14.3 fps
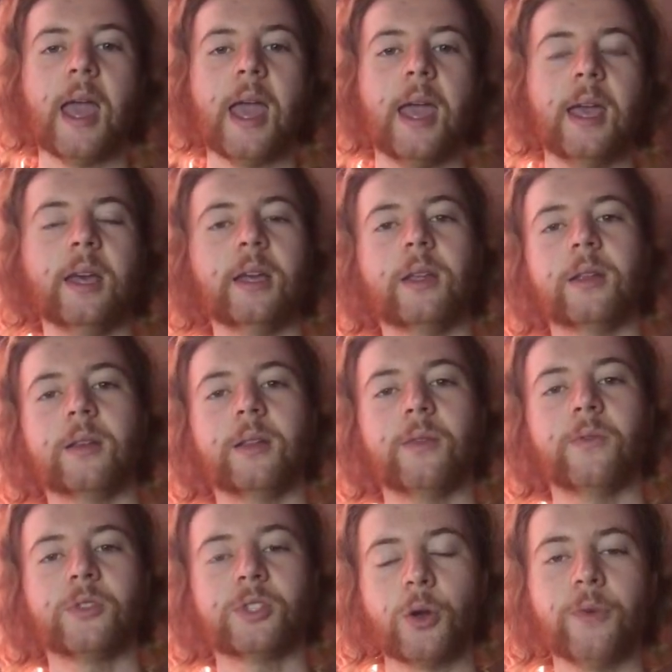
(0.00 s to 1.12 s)
And
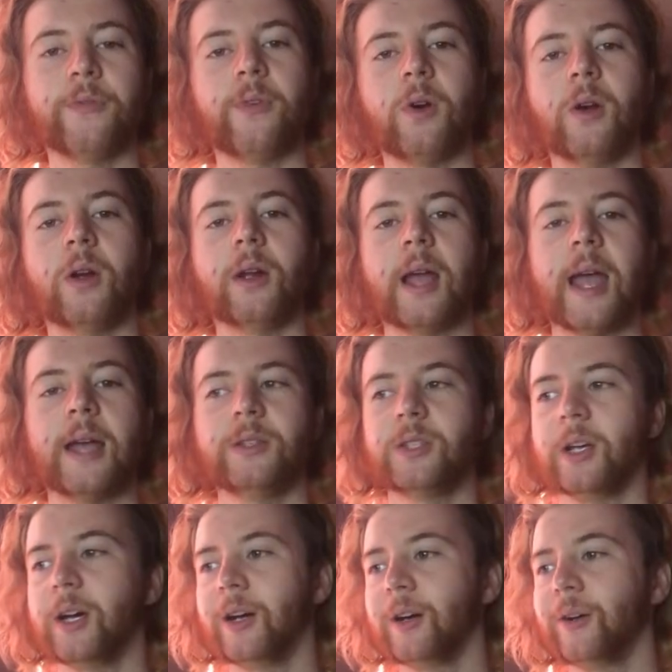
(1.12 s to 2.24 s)
so far, as
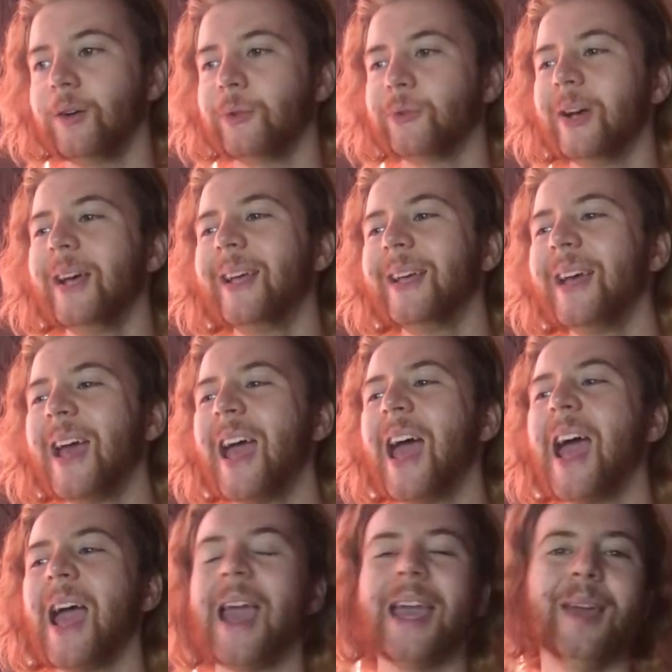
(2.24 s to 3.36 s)
of
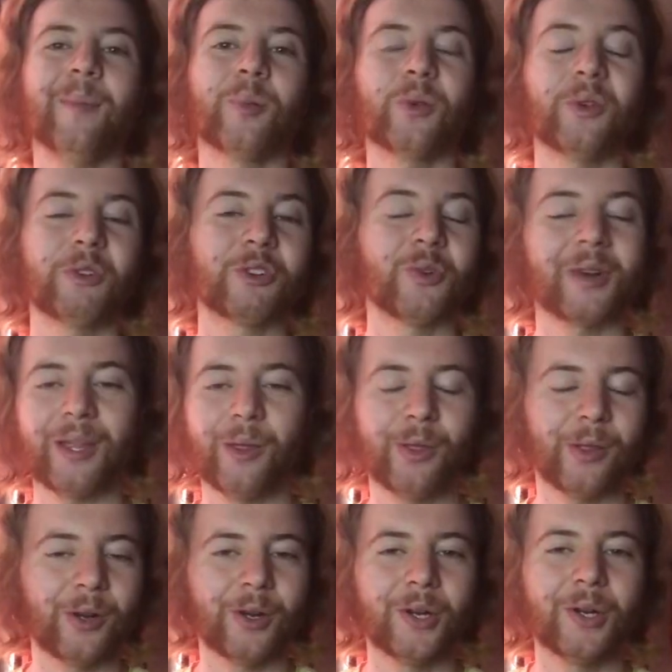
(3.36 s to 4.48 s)
April
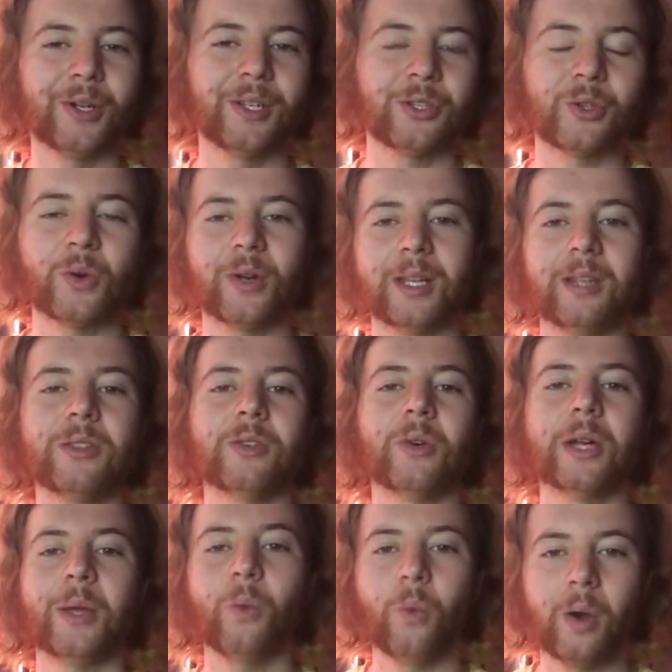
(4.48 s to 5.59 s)
23rd,
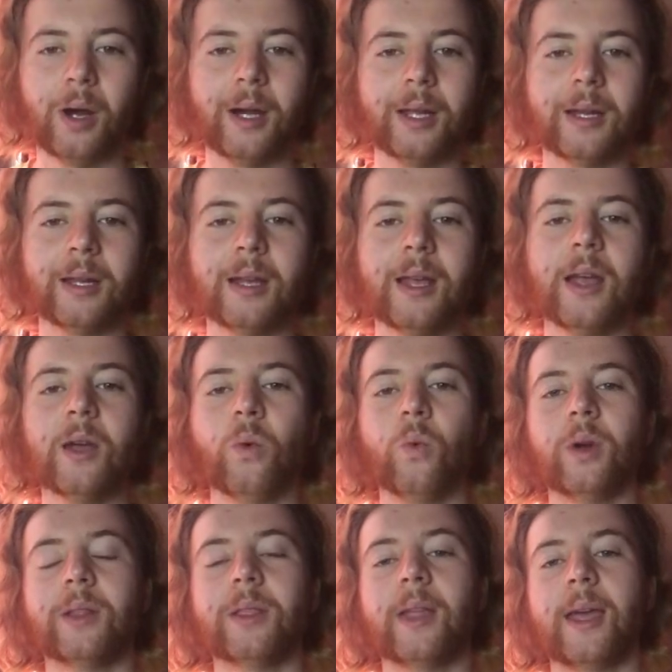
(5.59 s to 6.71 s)
2021,
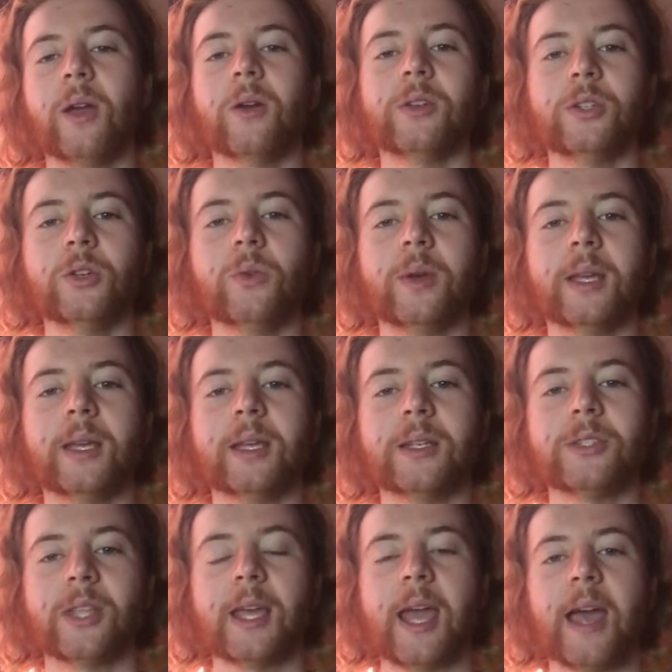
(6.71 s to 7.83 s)
what they are doing
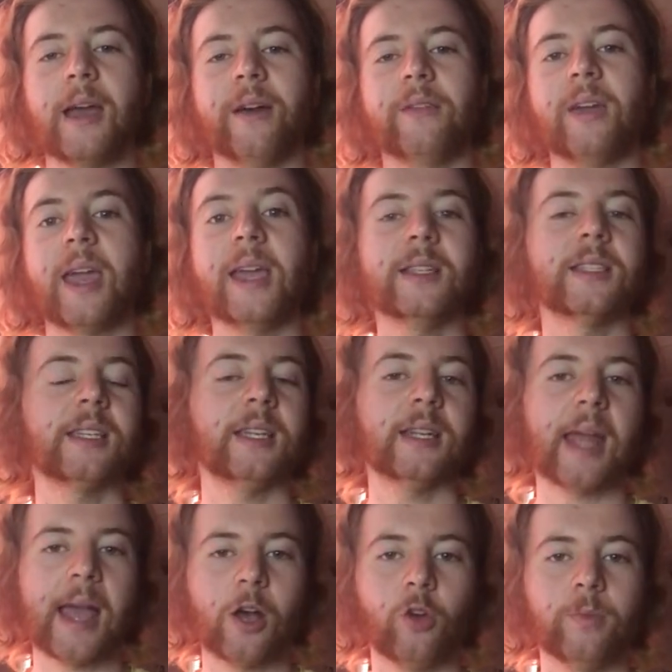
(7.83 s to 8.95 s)
is they have
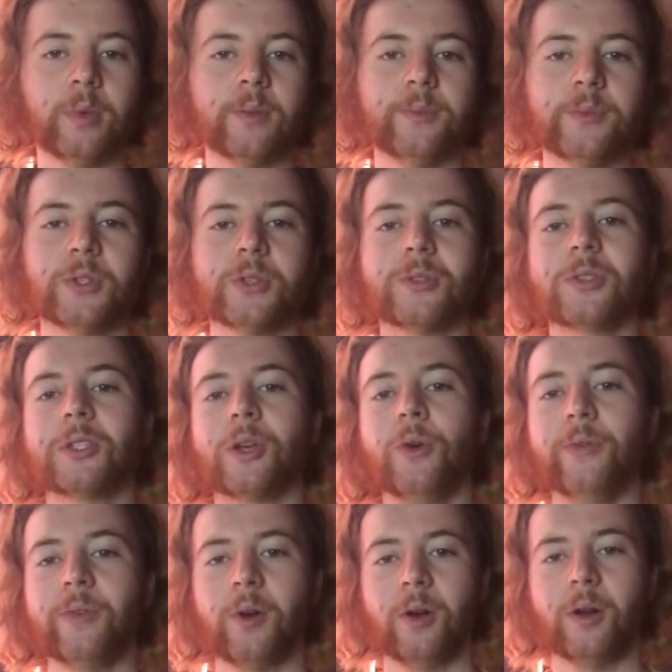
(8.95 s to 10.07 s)
18 albums
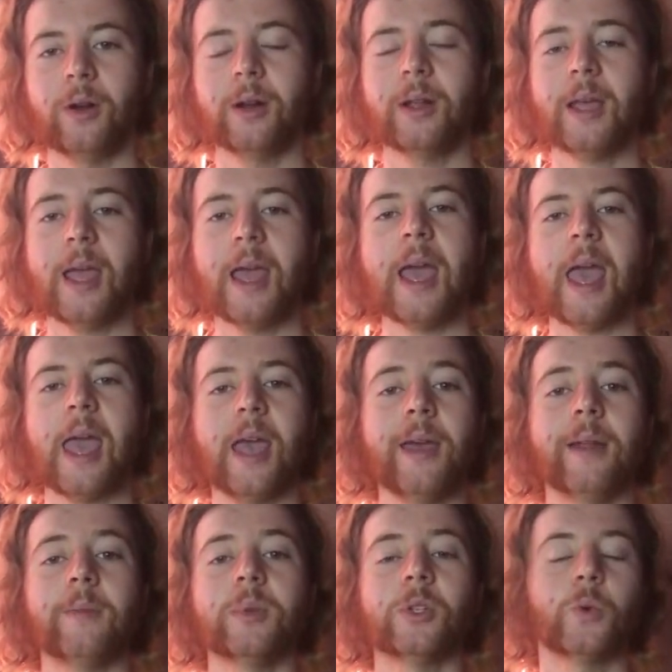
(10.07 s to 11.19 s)
so far,
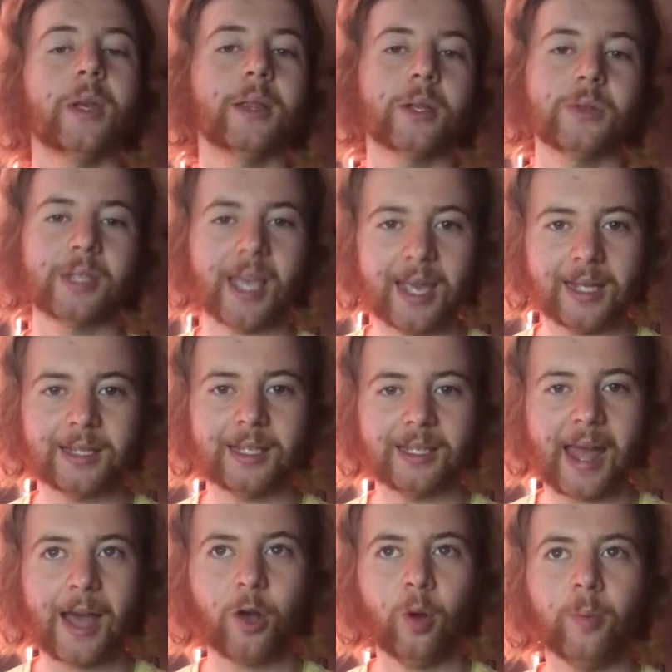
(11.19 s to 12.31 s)
and between those
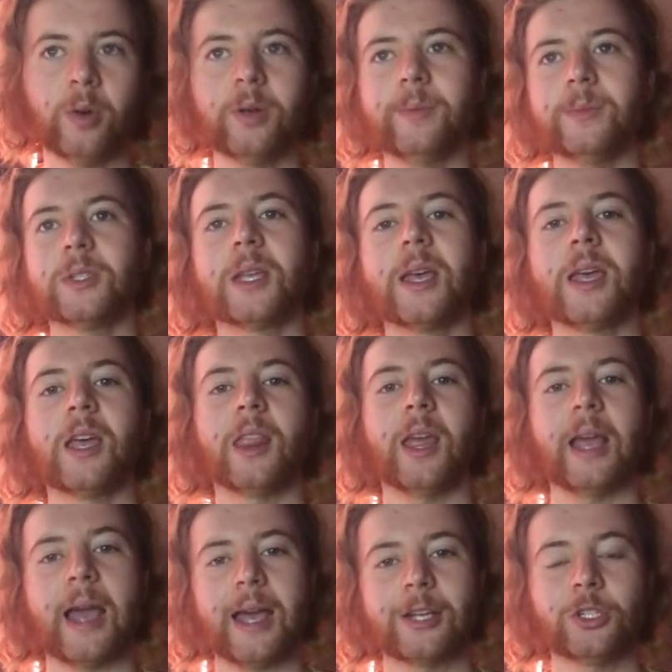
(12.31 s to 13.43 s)
18 albums,
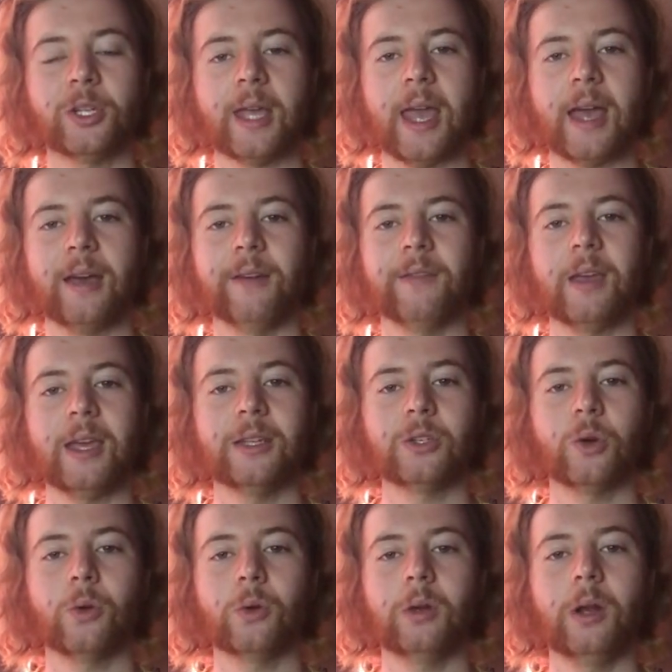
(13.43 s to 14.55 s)
they actually have a
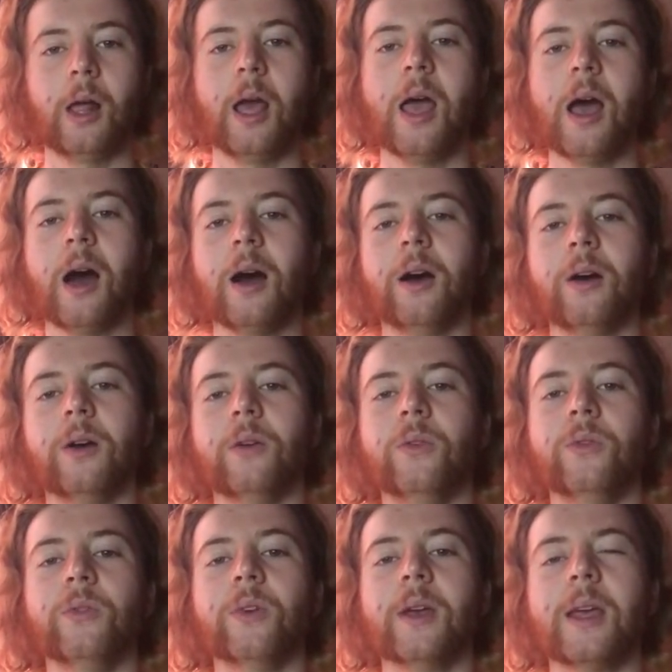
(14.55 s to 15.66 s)
total
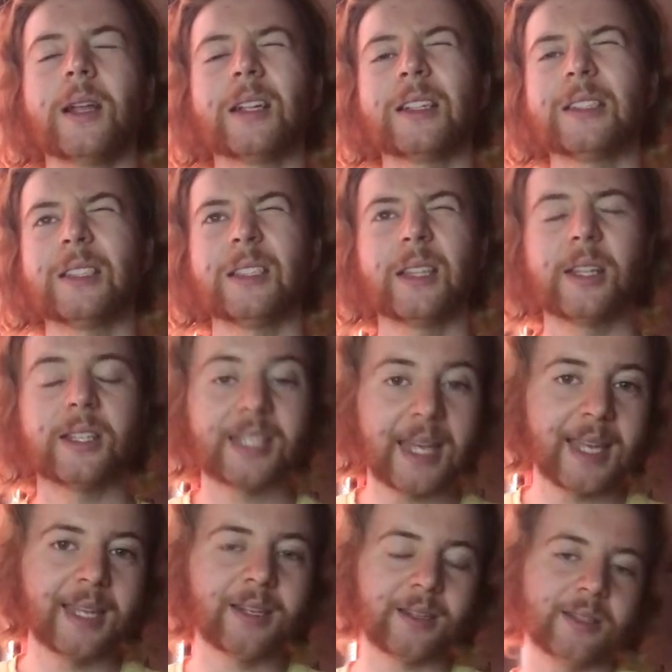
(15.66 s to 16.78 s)
of
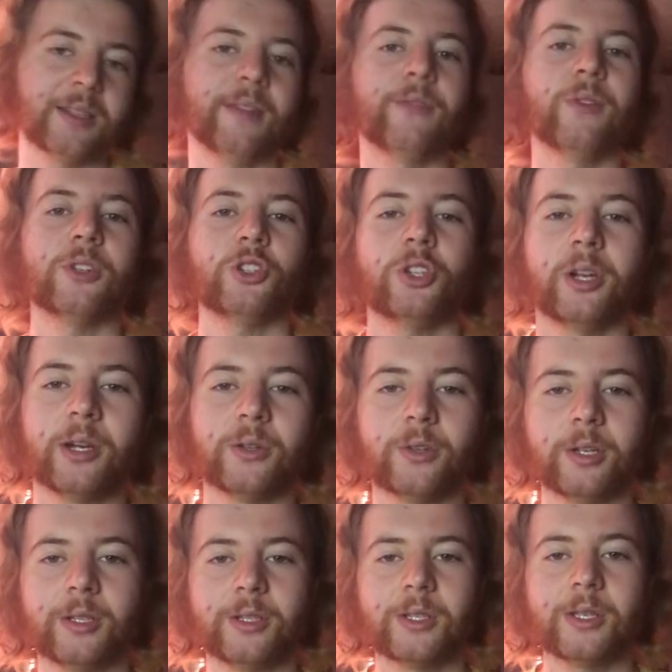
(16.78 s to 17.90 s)
10 different
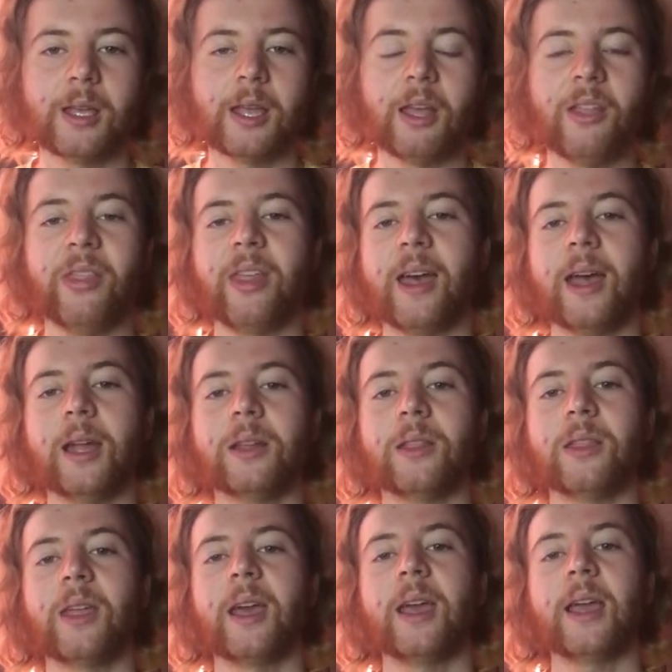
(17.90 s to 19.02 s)
genres that
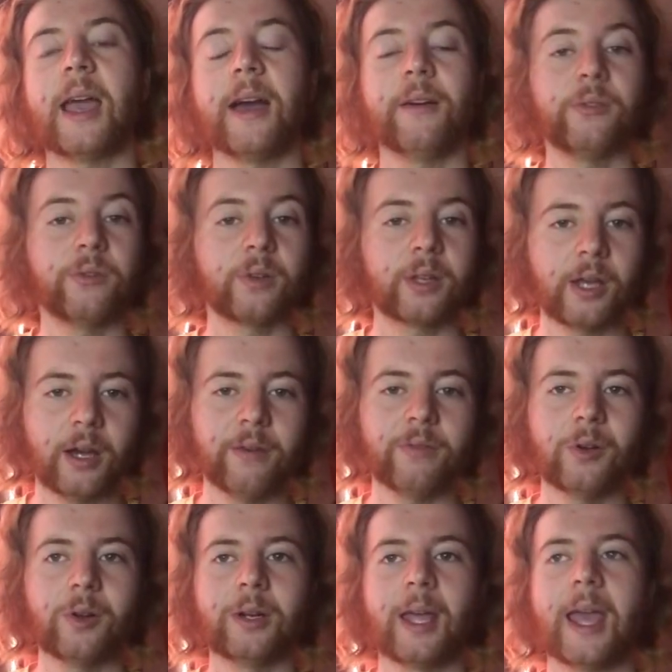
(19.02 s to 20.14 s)
they have
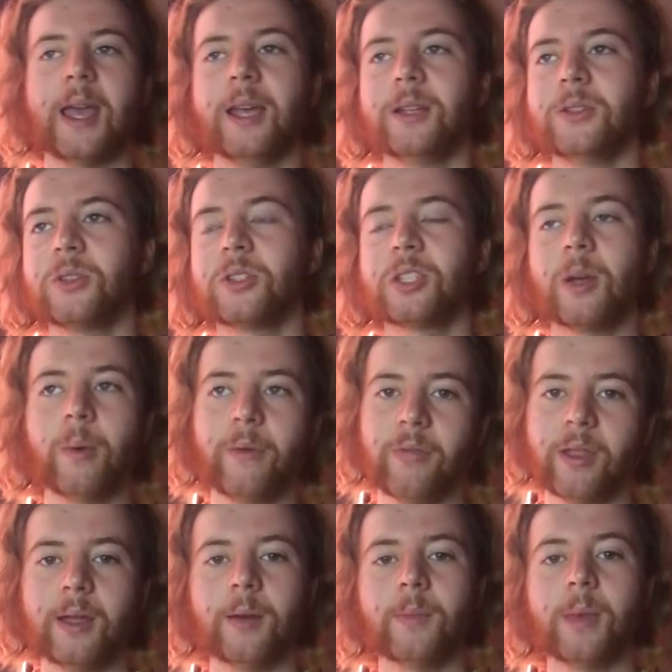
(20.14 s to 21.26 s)
covered, and some of
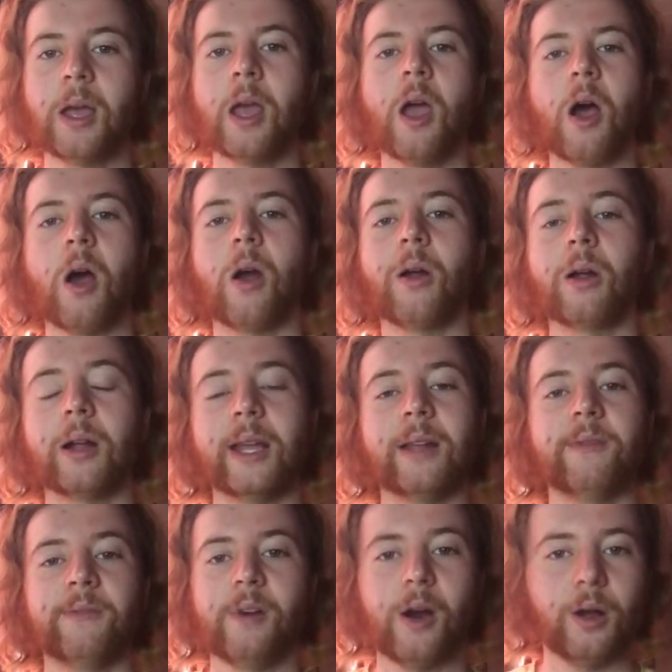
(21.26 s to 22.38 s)
them are
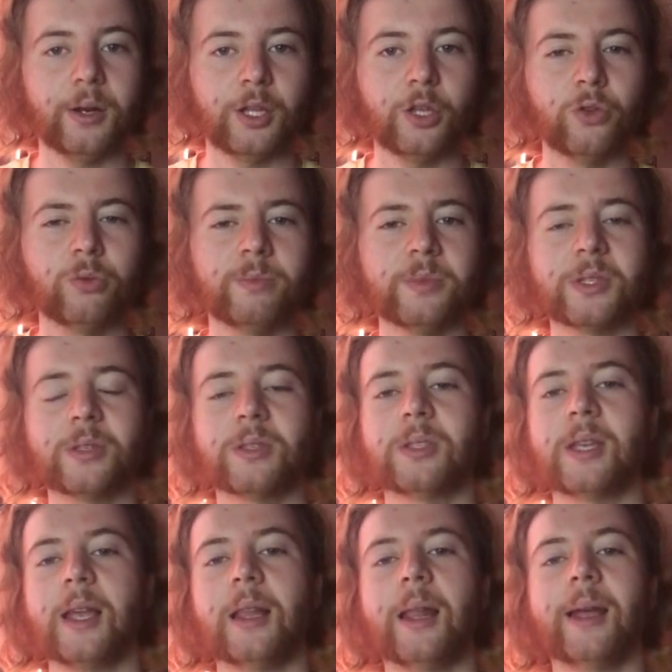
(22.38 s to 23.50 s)
in volumes.
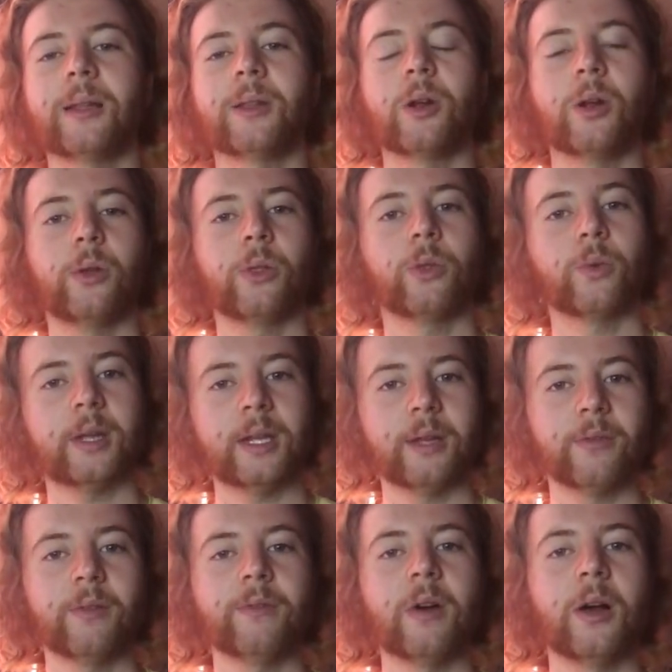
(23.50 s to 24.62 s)
Say, like, there are 3
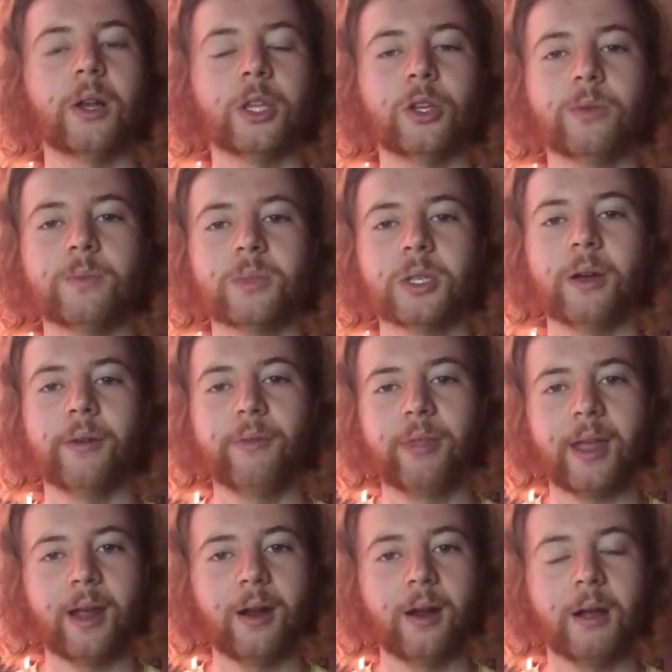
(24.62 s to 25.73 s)
different volumes of
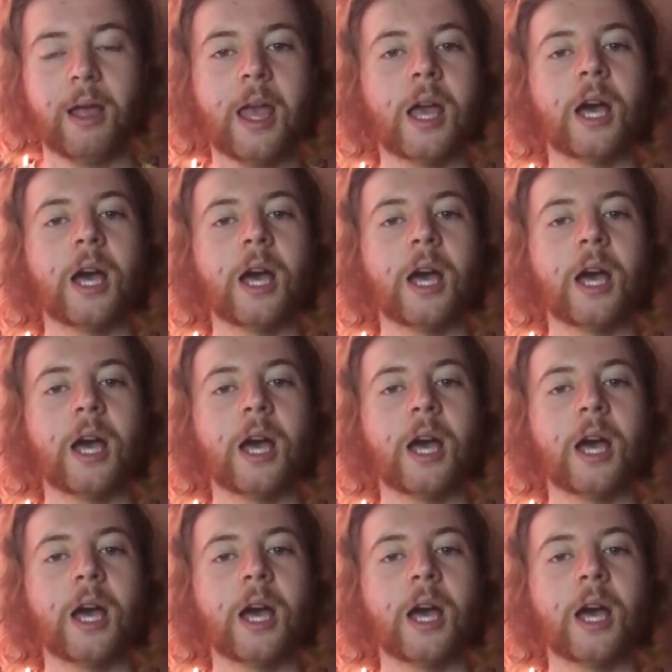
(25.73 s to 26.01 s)
their